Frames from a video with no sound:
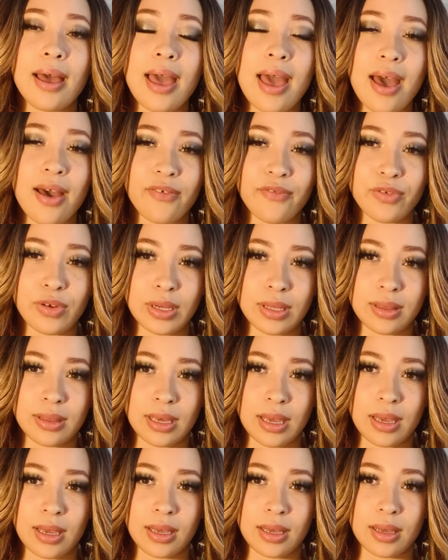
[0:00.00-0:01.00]

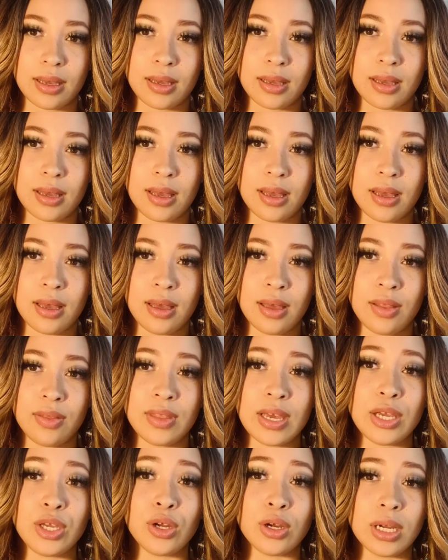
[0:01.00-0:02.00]
everything
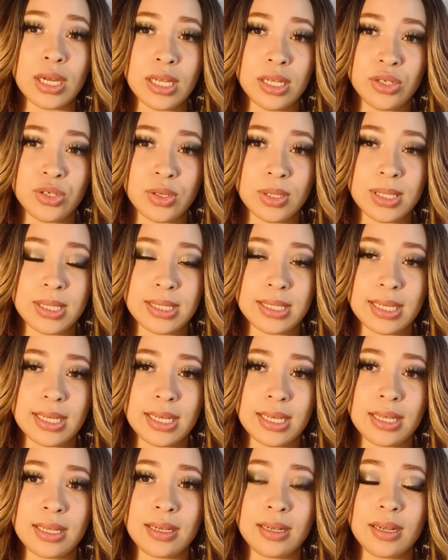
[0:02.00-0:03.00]
that you're interested
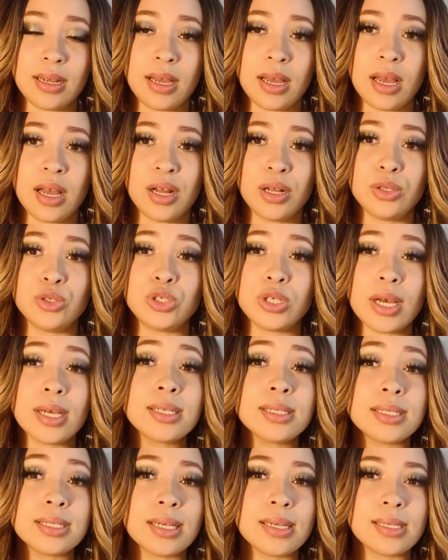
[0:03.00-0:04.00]
in
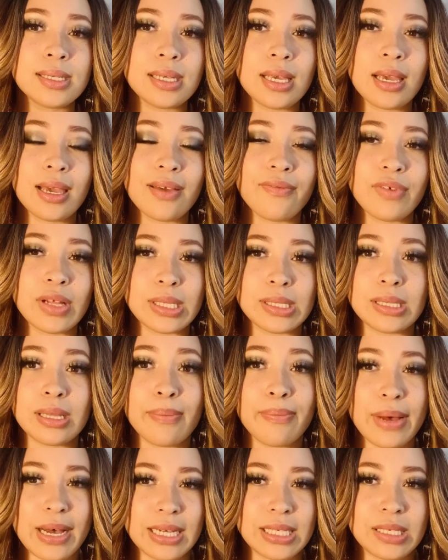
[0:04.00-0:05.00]
just to see if it's the
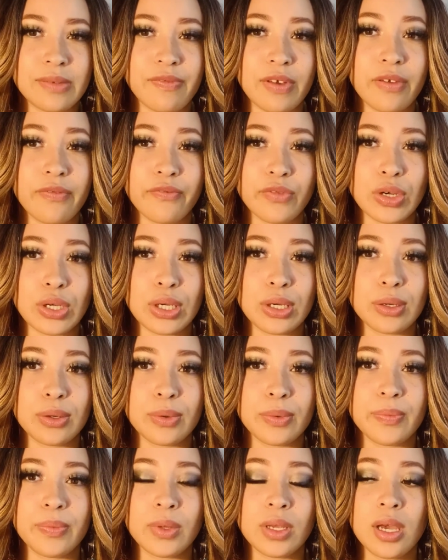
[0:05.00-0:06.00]
best fit for you.
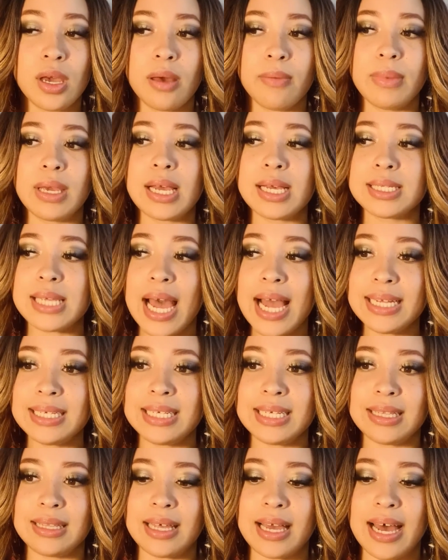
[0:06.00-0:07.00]
Because I
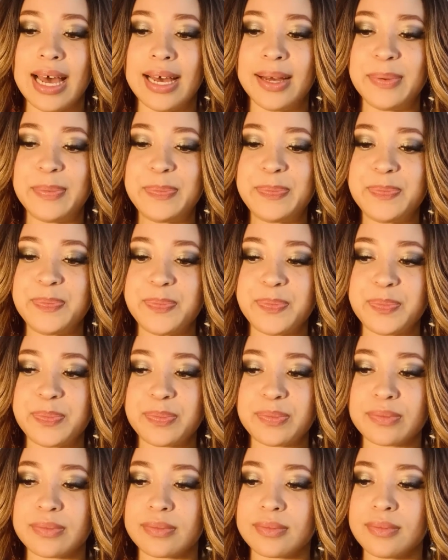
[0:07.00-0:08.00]
did that
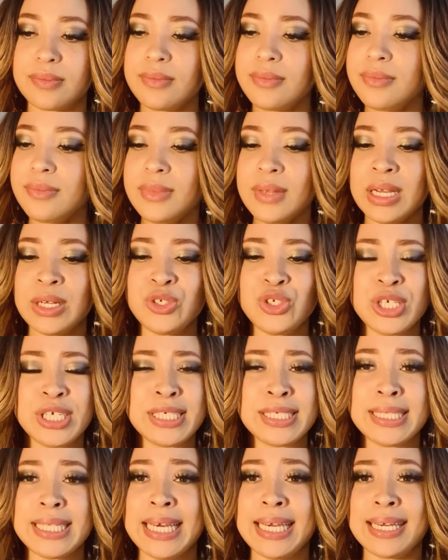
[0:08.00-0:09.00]

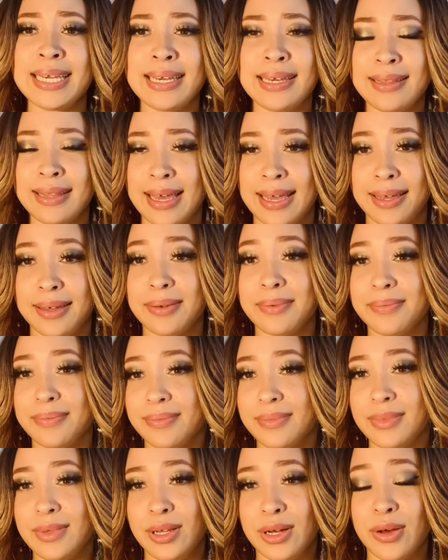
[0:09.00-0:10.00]
just thinking like,
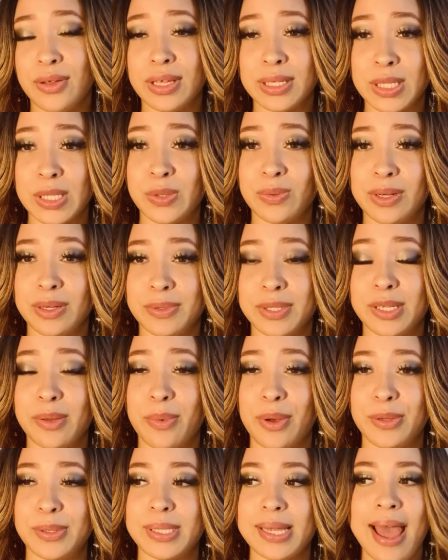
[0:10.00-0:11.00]
this is what was
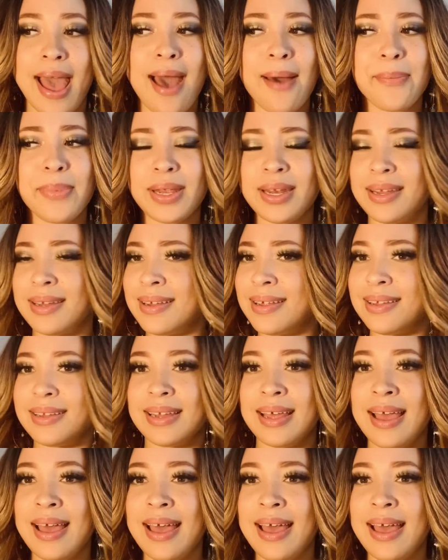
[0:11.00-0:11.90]
supposed to happen, and